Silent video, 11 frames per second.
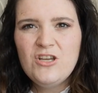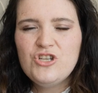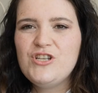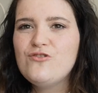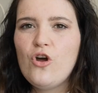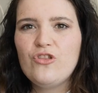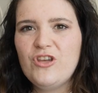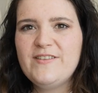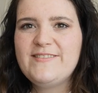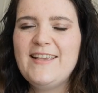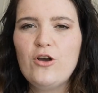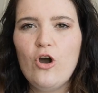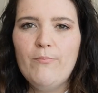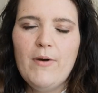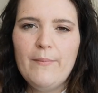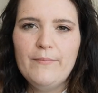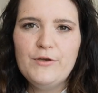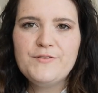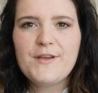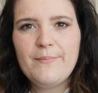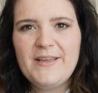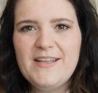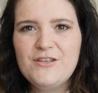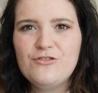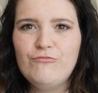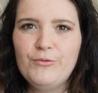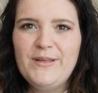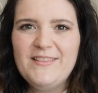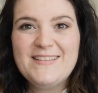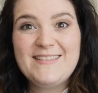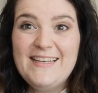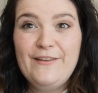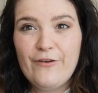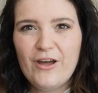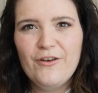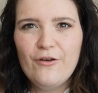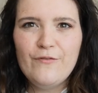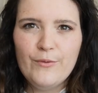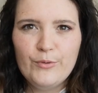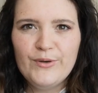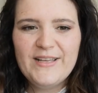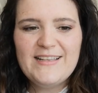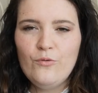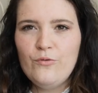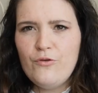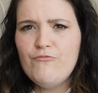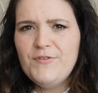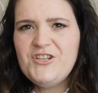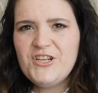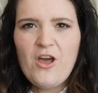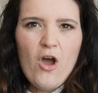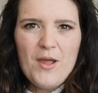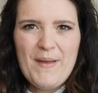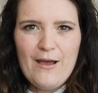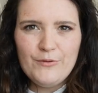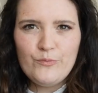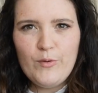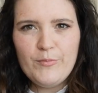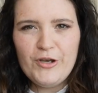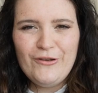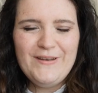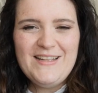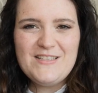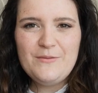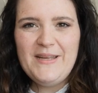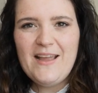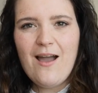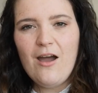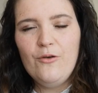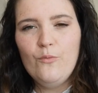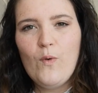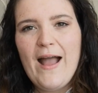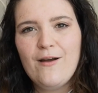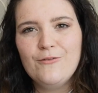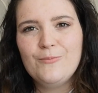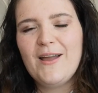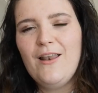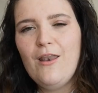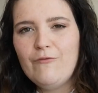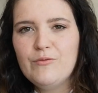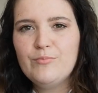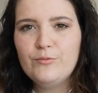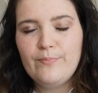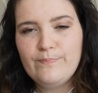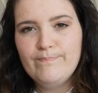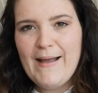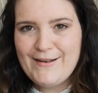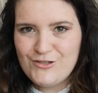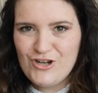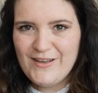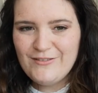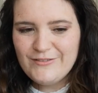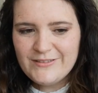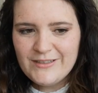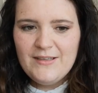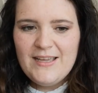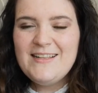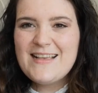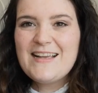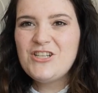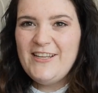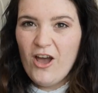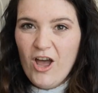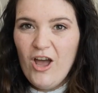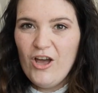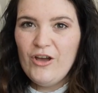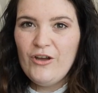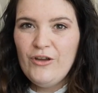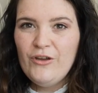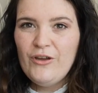She's not the sitcom mum who's coming in to ruin the silly fun of the boys, or the rigid, high-powered woman who needs to be unwound by a lovable man-child. It's actually her